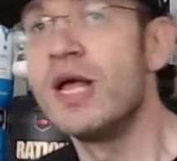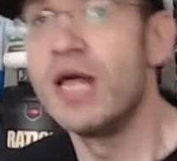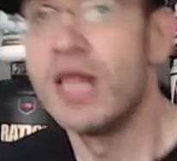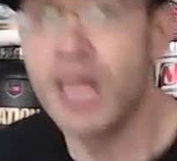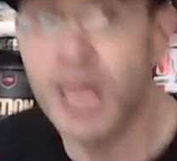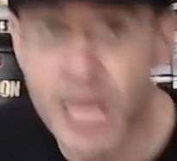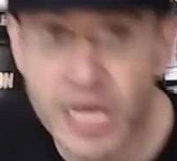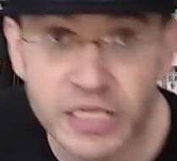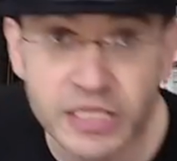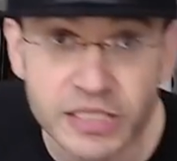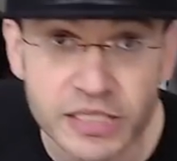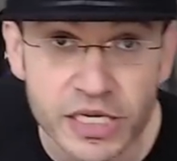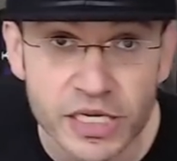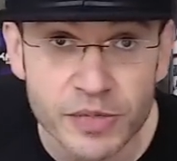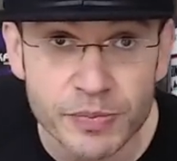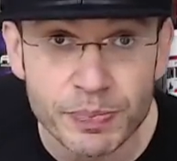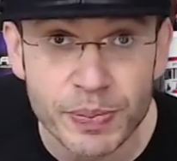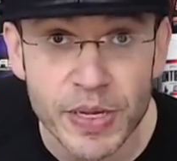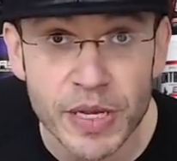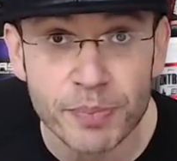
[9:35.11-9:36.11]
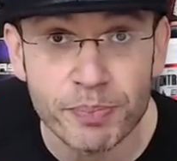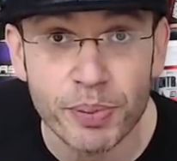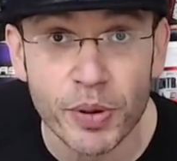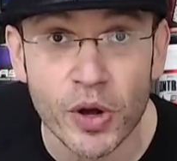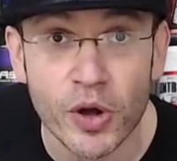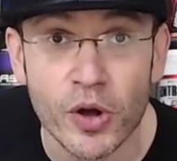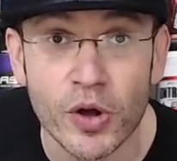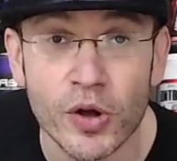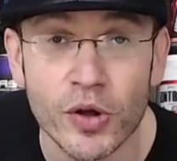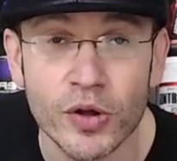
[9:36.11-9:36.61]
Listen,
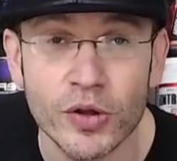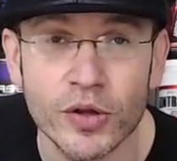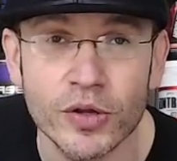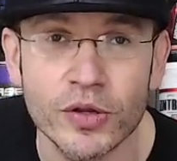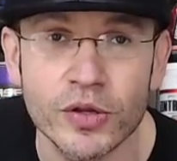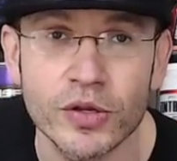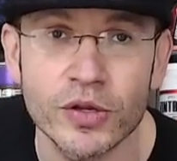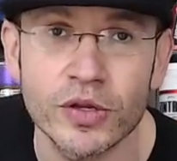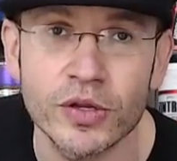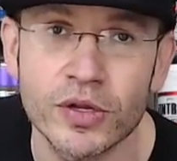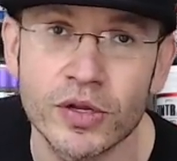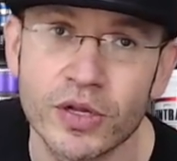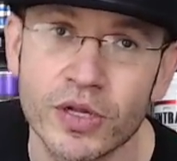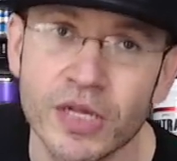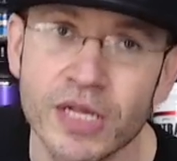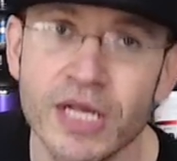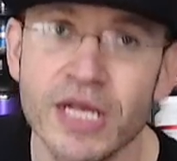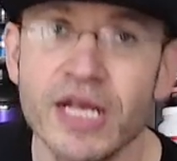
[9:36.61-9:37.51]
people.